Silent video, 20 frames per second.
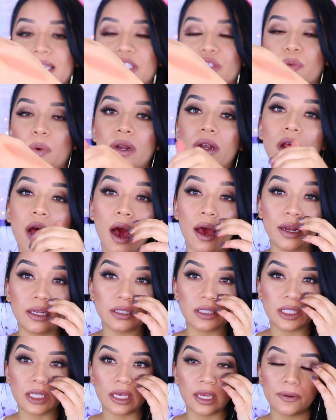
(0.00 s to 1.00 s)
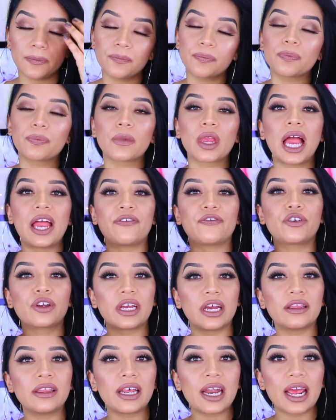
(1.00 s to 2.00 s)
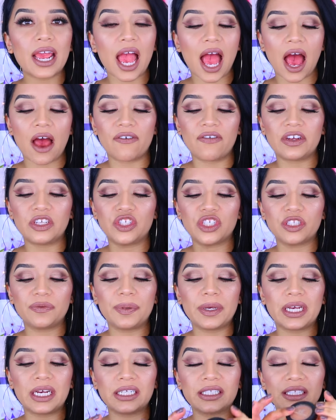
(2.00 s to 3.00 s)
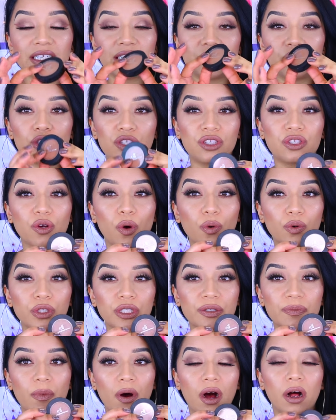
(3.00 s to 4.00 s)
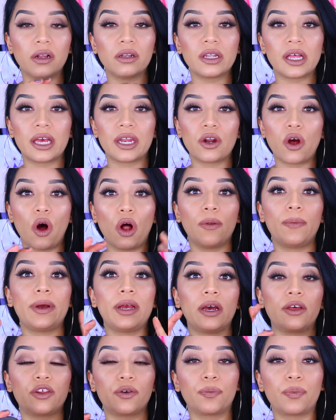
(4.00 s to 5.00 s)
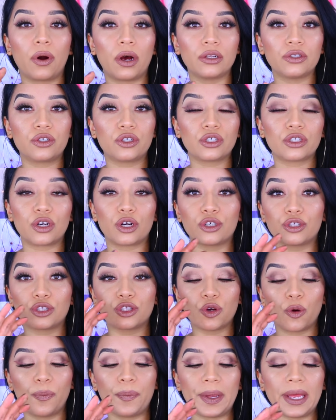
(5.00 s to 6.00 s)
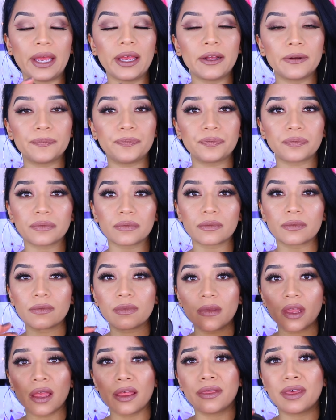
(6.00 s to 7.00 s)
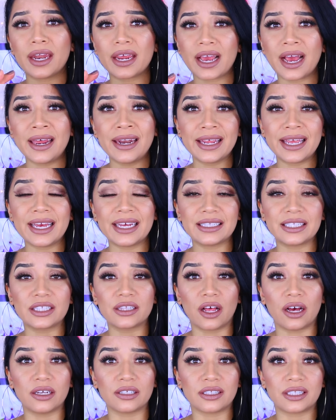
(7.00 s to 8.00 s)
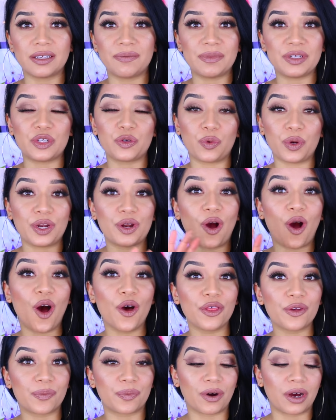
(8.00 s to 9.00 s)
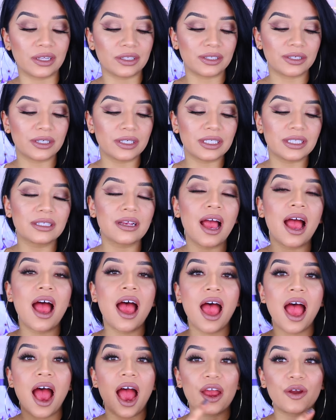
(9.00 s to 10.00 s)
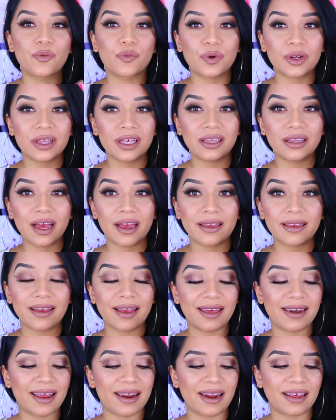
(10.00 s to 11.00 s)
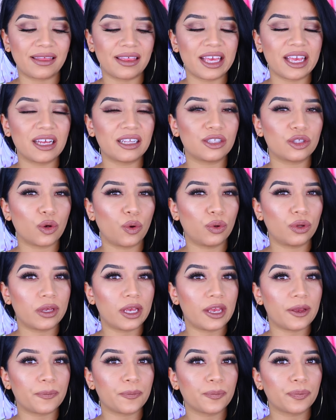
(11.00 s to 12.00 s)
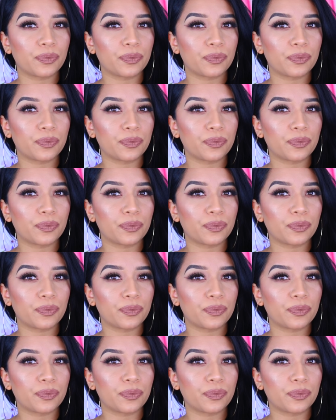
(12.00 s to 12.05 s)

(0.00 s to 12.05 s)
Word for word: this one. Honestly, I forget that I have it just because it's so small and all my other bronzers are so big that it kind of gets lost in between all the bronzers. I really like it, and I think it's only